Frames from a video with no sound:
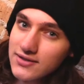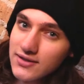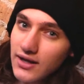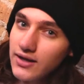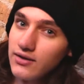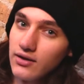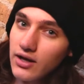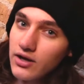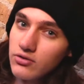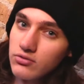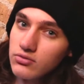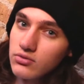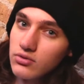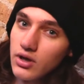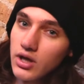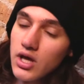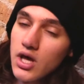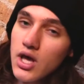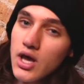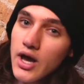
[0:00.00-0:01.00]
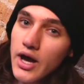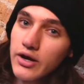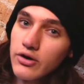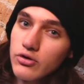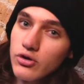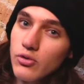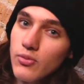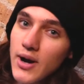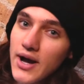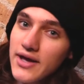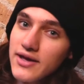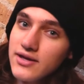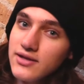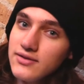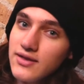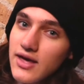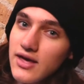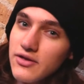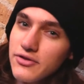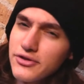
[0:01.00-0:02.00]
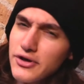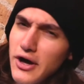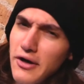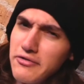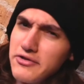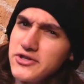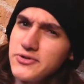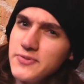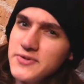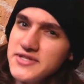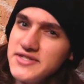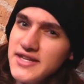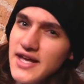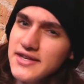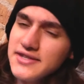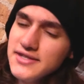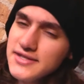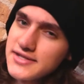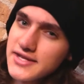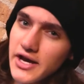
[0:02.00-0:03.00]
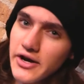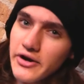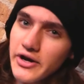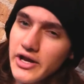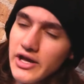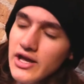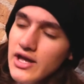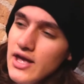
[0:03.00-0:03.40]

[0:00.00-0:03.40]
I don't know why they thought this was necessary.